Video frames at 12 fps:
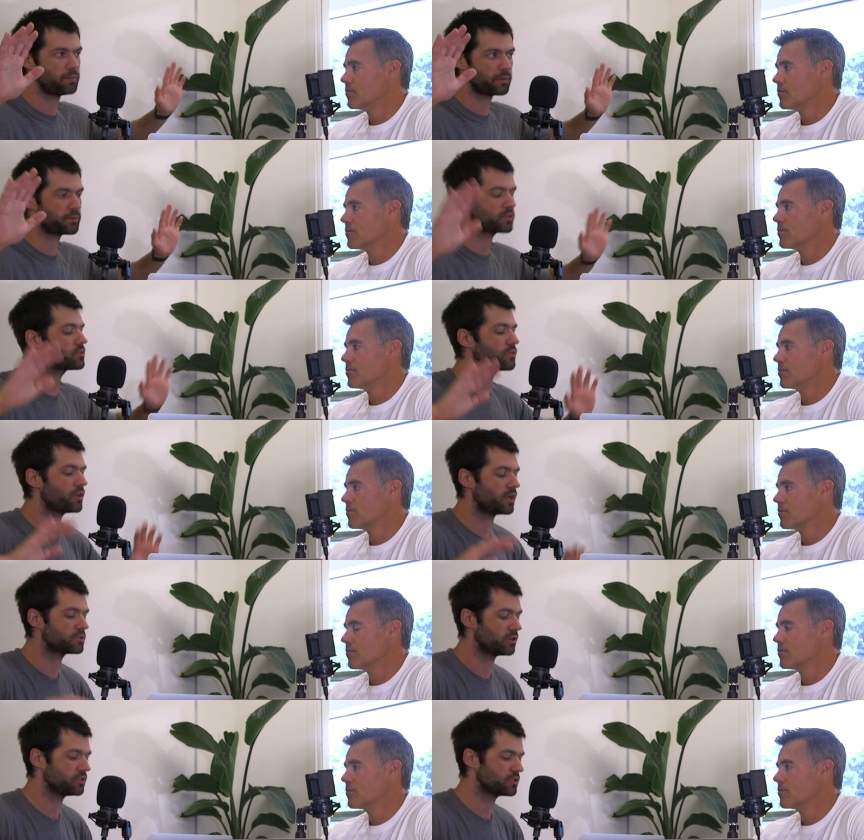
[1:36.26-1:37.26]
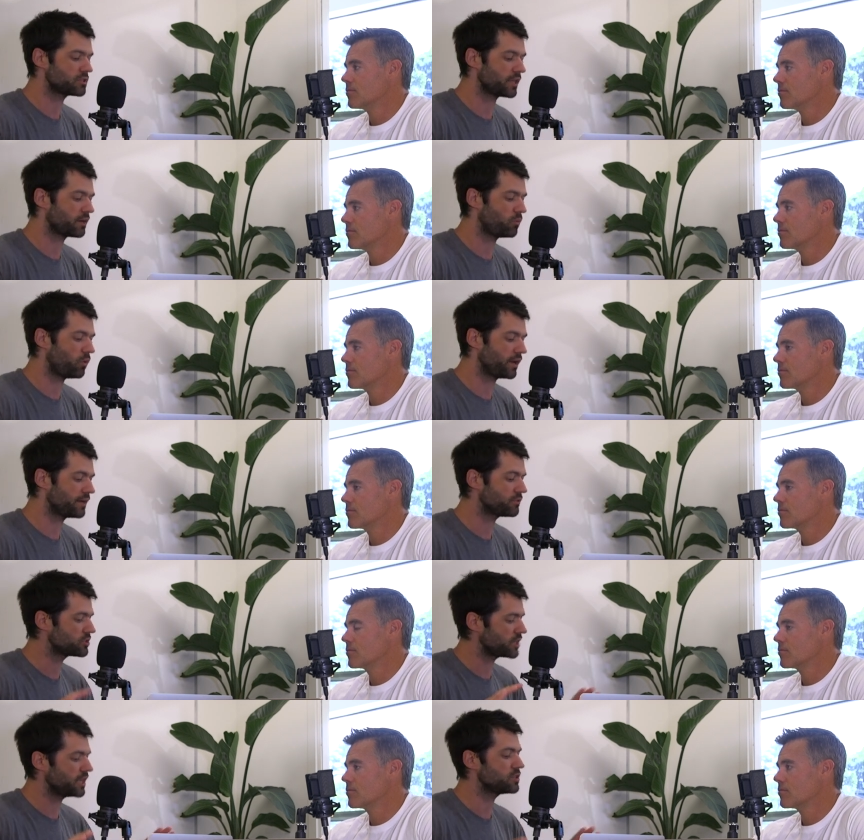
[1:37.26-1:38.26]
Speaker 1: big picture thoughts on just like
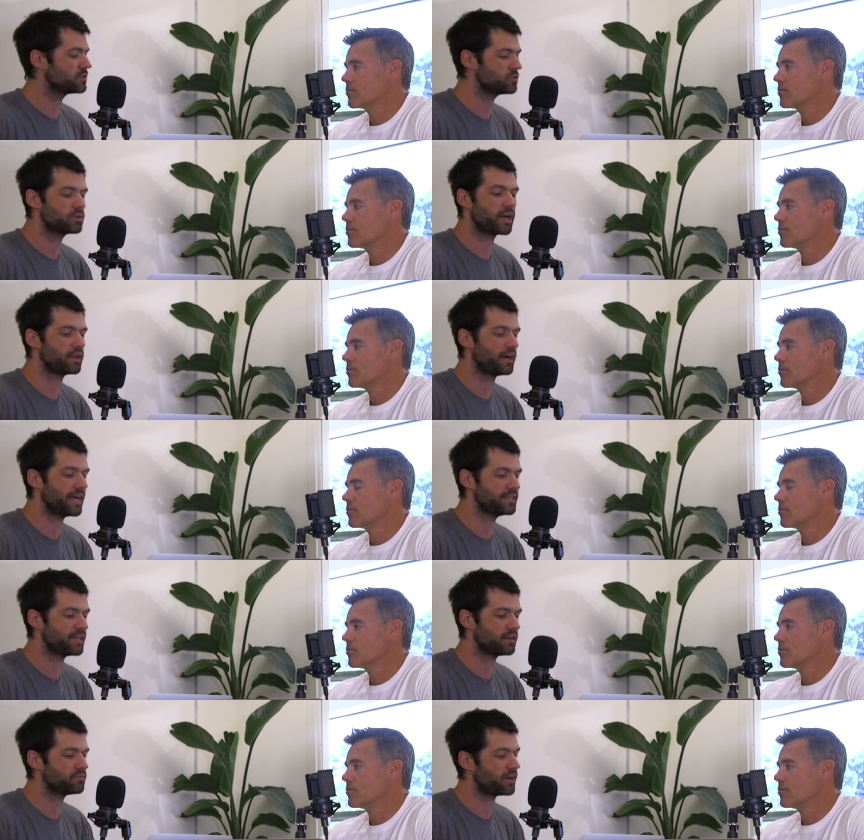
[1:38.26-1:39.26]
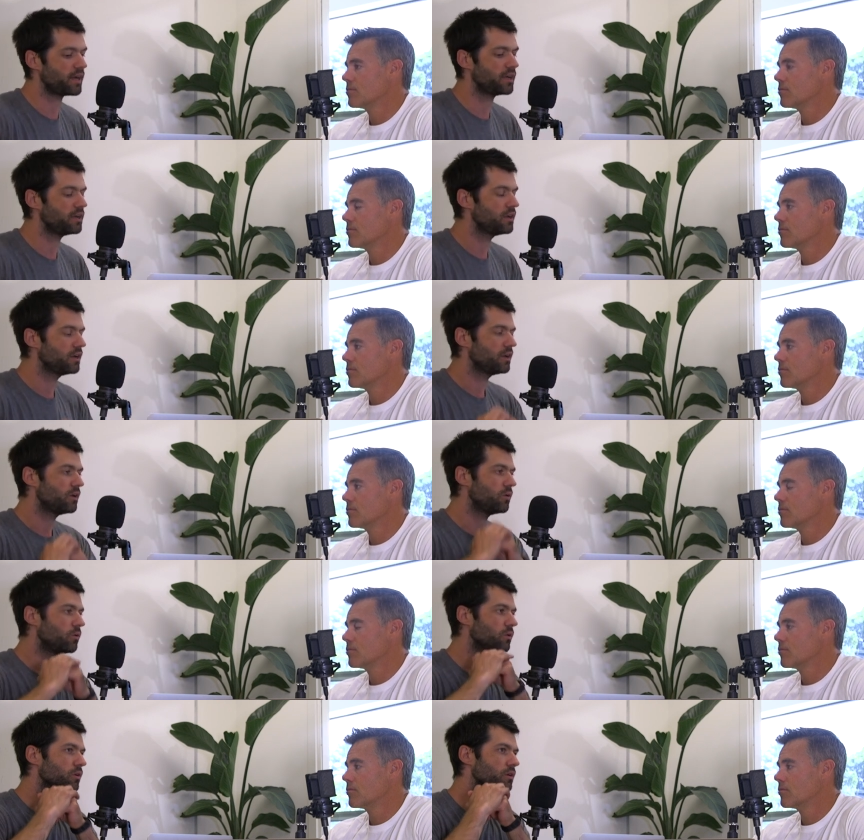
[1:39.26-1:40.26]
whatever changes you kind of identify
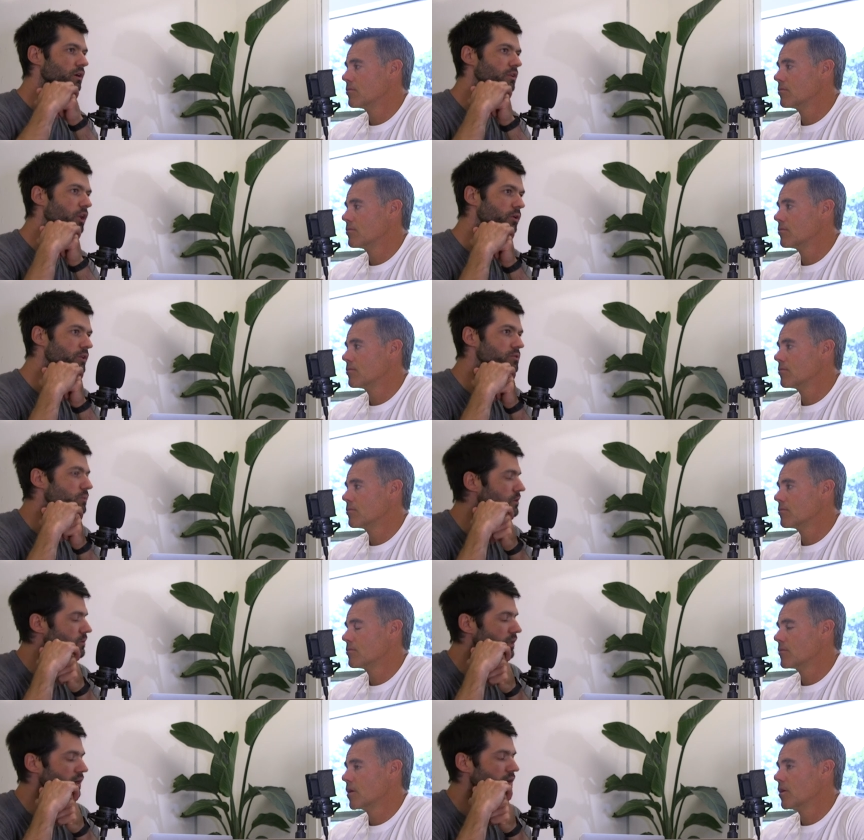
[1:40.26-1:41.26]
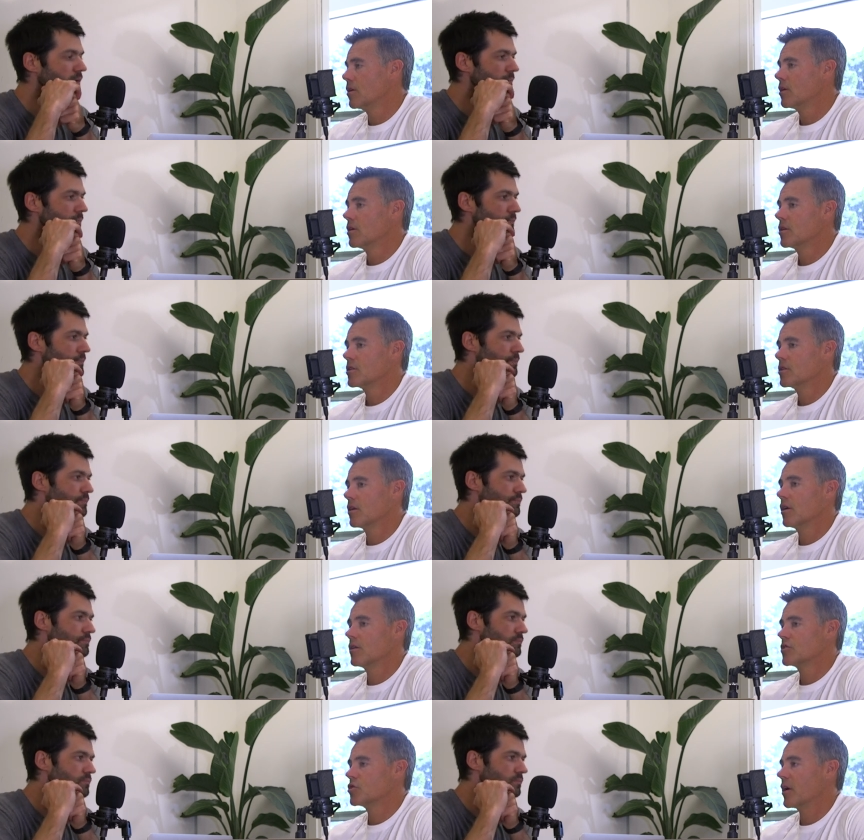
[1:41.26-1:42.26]
or notice when you were there.
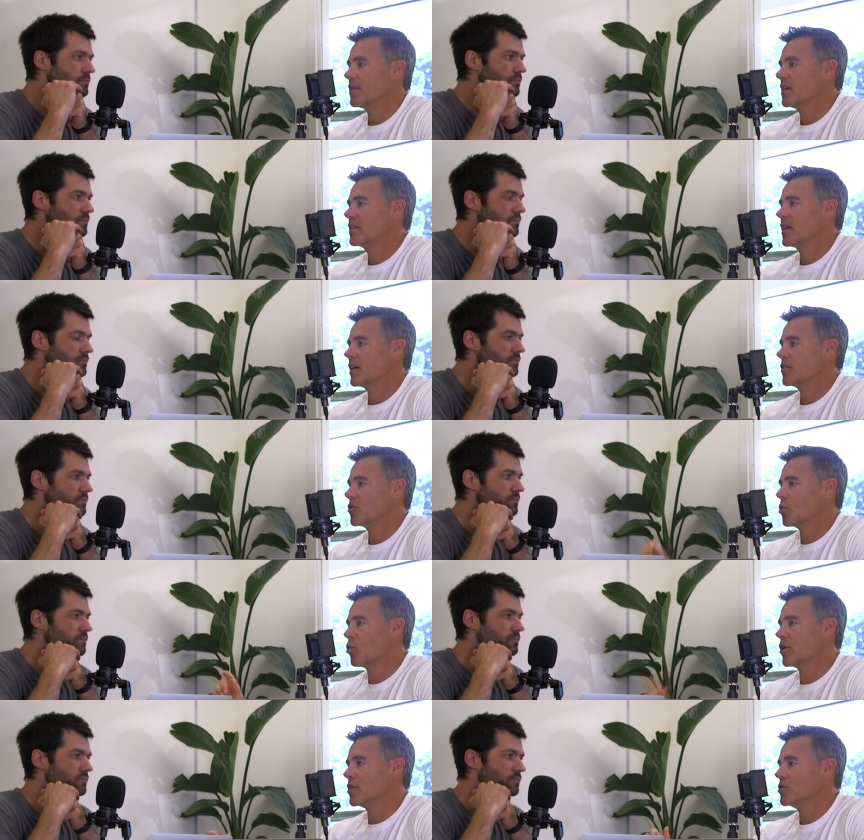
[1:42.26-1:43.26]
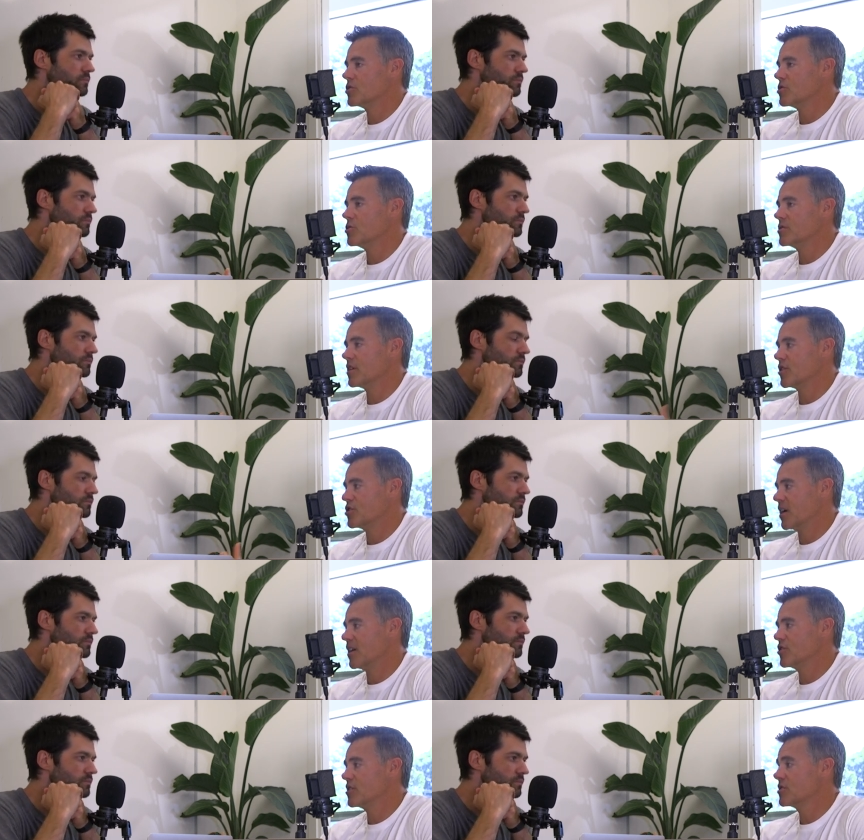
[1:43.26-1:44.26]
Speaker 2: So I think that the word you just used there,
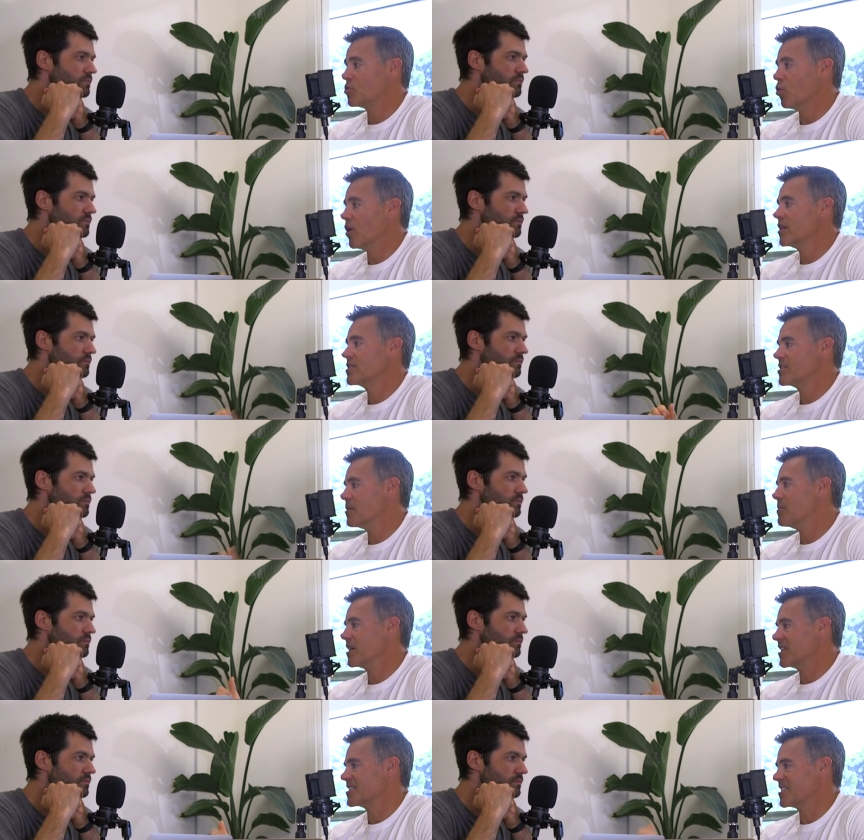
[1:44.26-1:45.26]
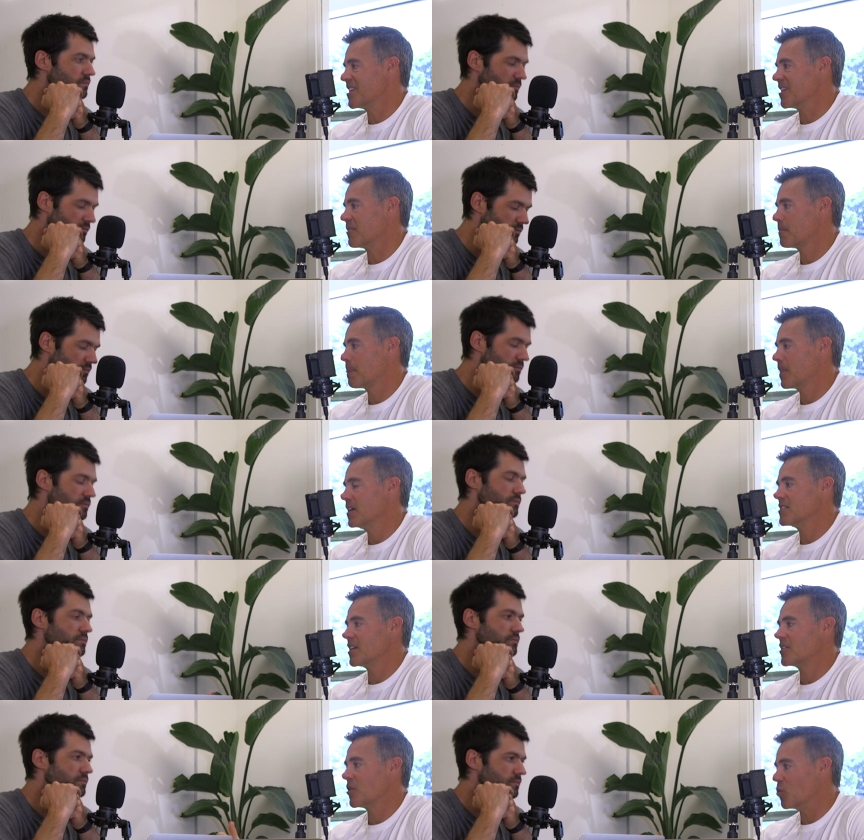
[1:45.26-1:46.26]
changes, was the biggest thing. Mm. Is
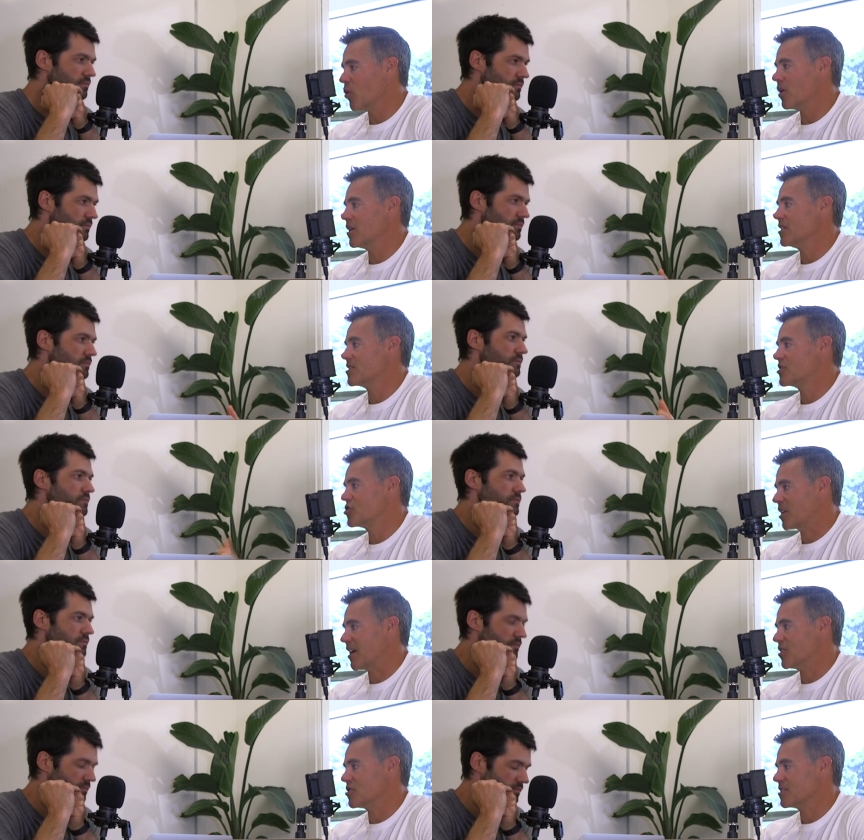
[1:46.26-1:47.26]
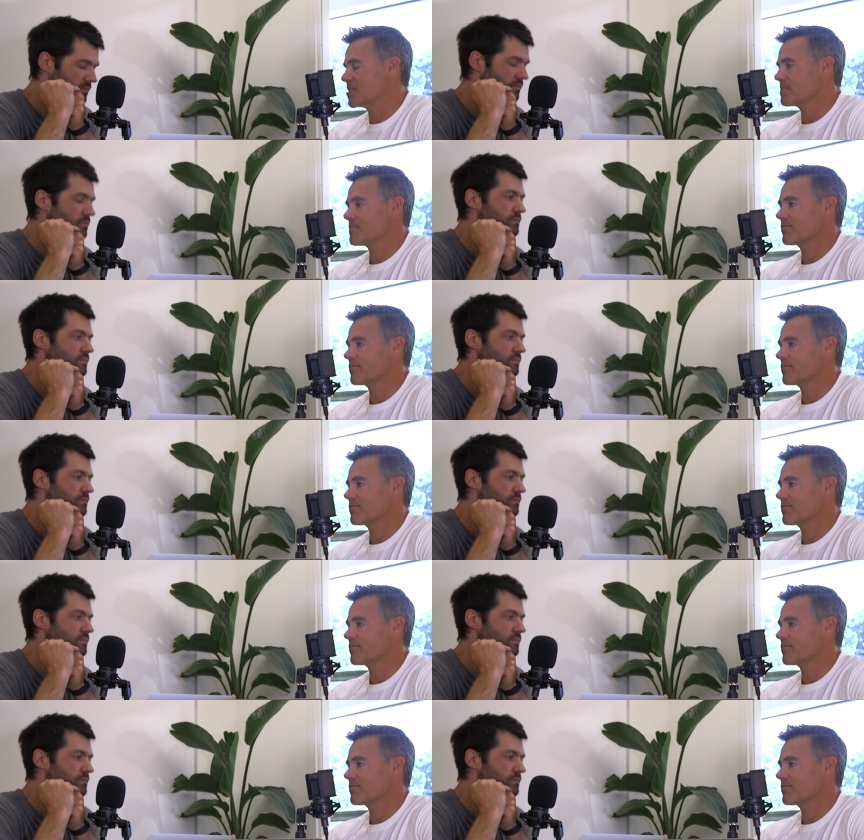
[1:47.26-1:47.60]
that there was changes.